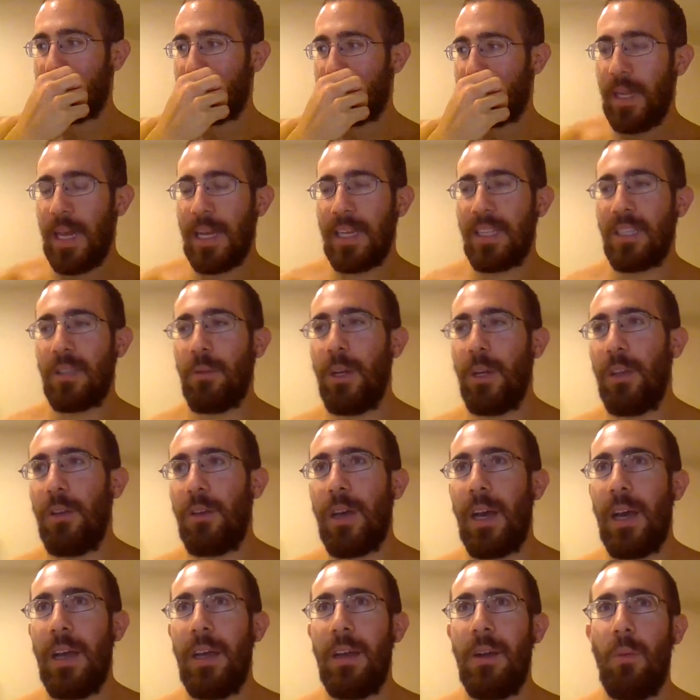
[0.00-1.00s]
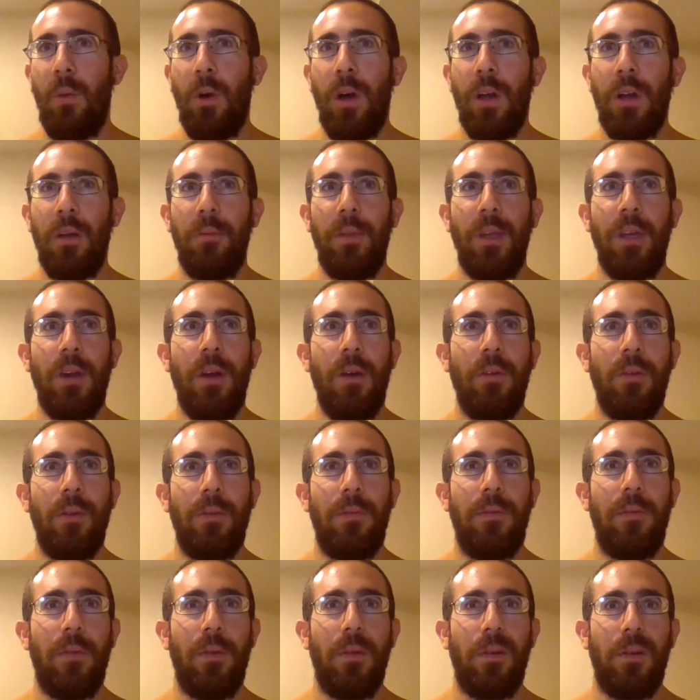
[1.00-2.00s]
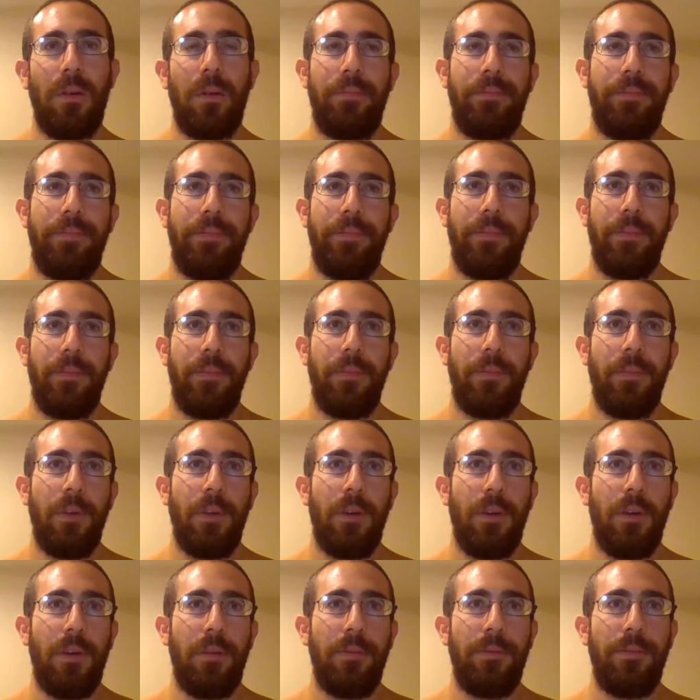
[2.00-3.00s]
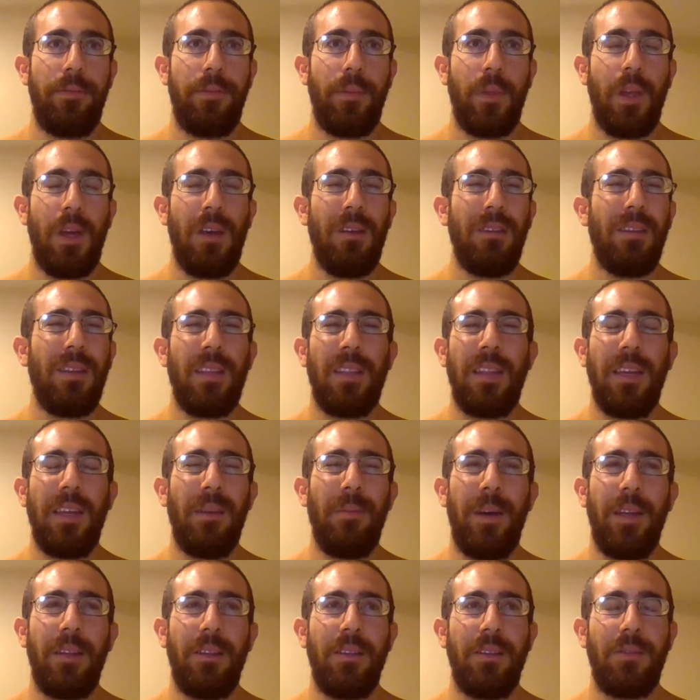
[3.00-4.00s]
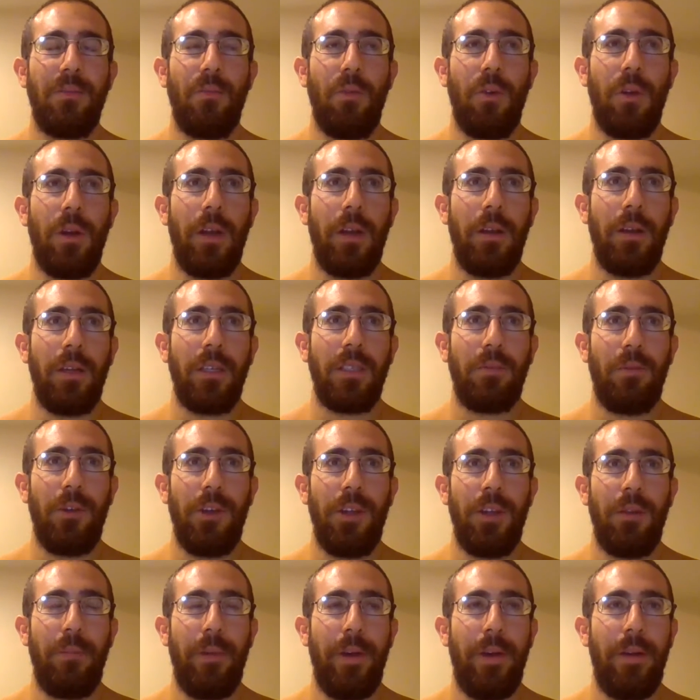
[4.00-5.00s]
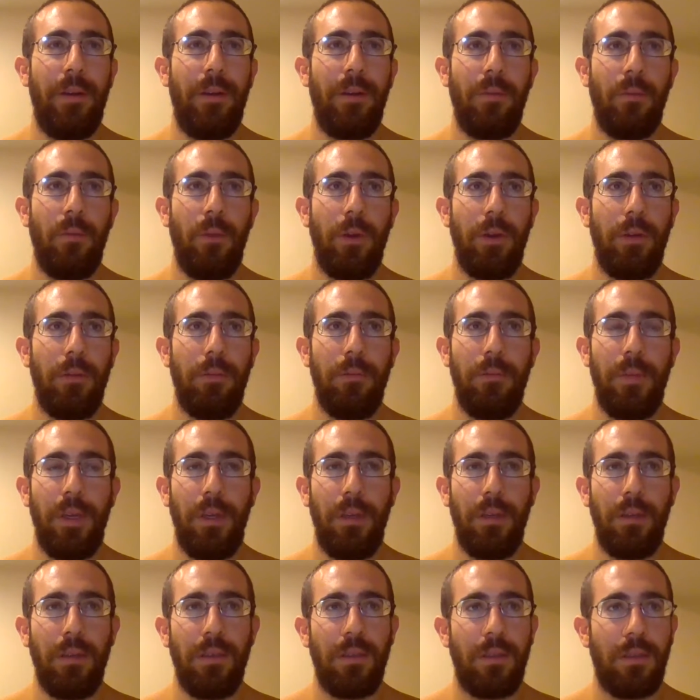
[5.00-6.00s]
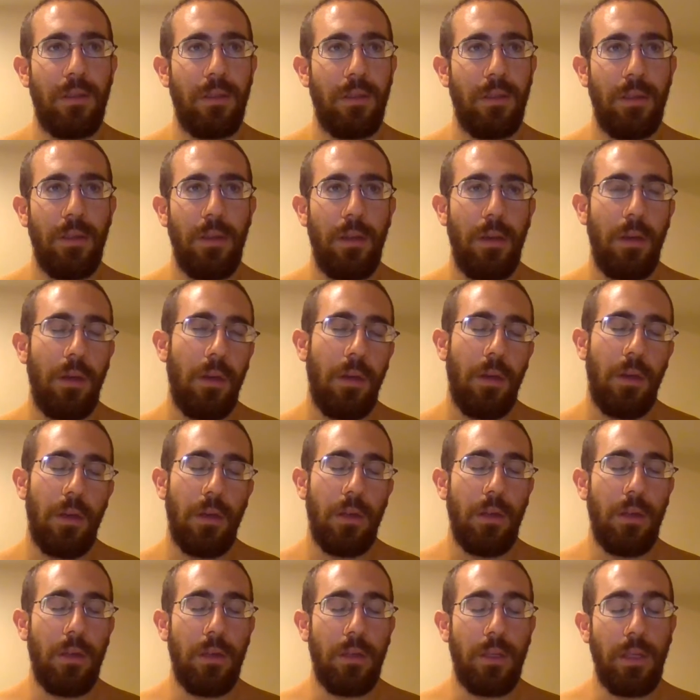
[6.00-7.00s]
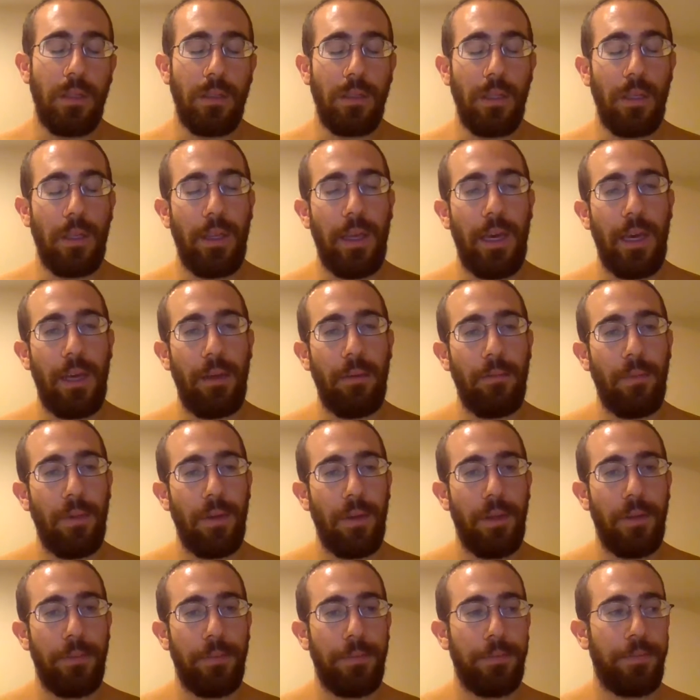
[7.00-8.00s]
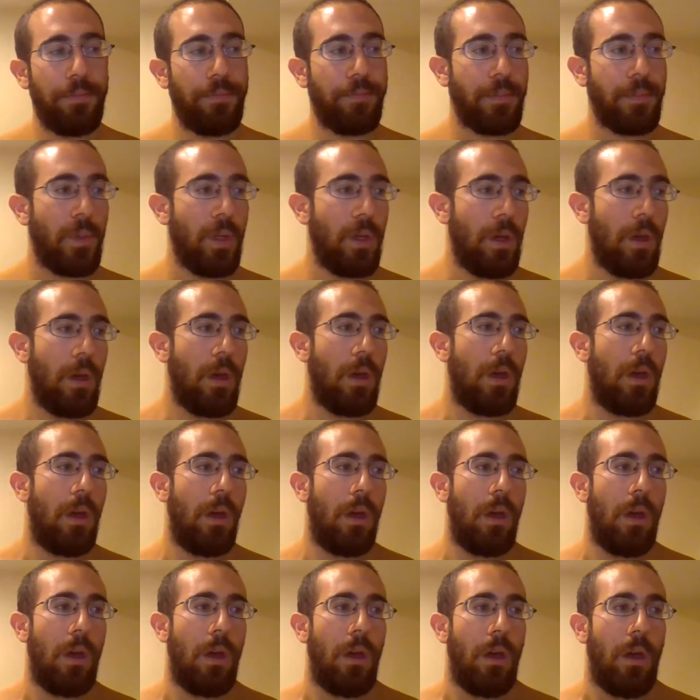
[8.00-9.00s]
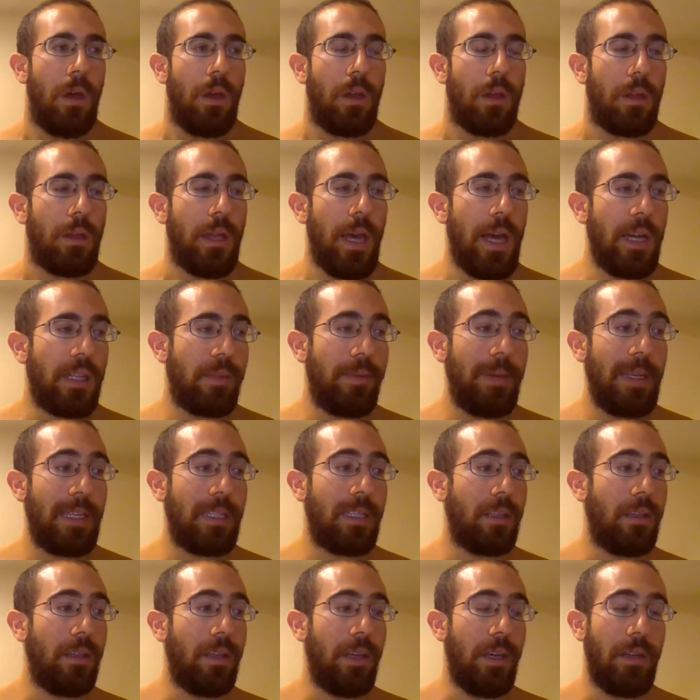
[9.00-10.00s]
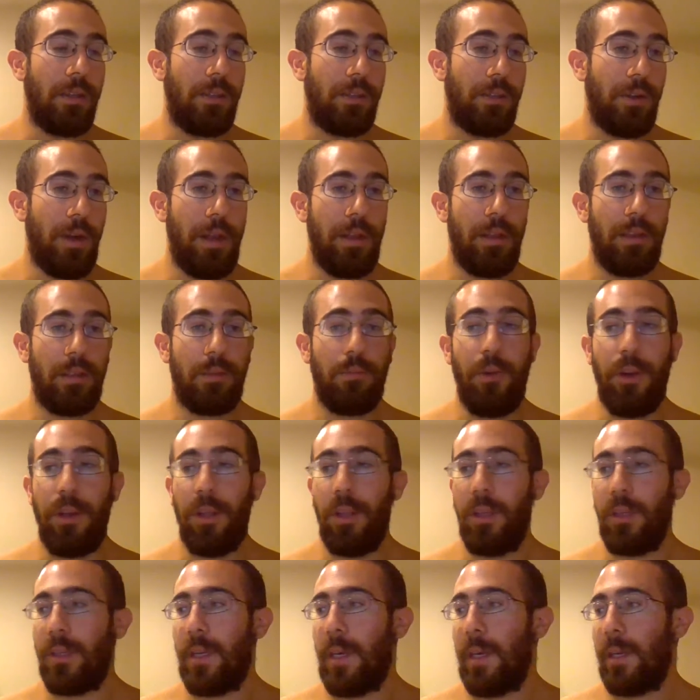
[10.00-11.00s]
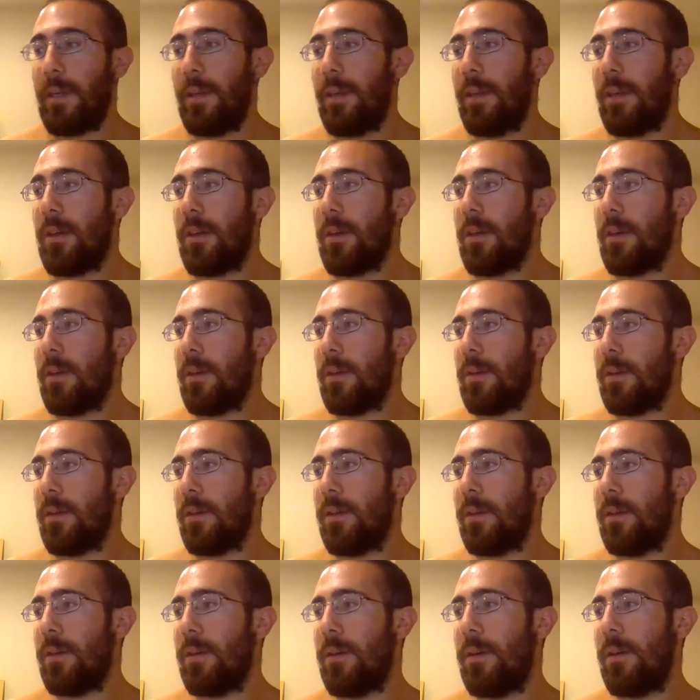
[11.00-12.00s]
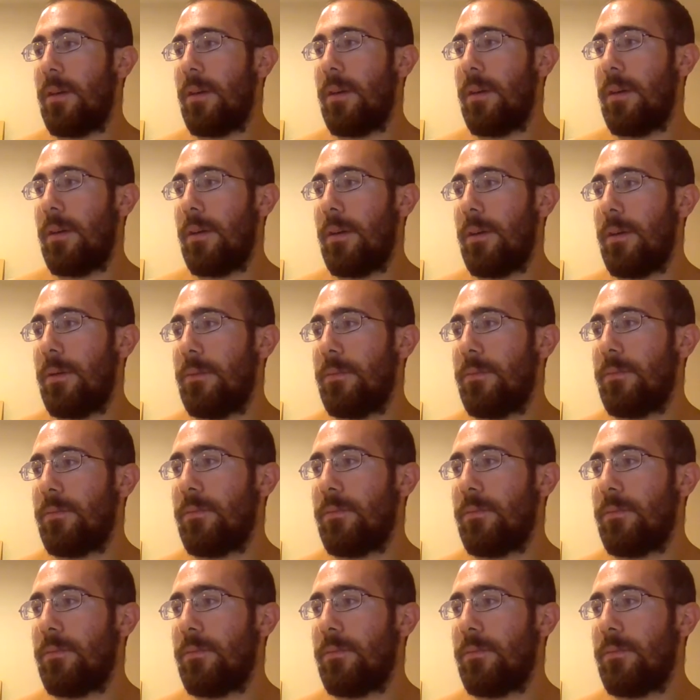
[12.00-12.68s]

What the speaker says: that's what you kind of want to be going for. I'll have to think about this more, how to explain it better and what it means and things like that. But that's basically it. Try this breathing technique. Yeah.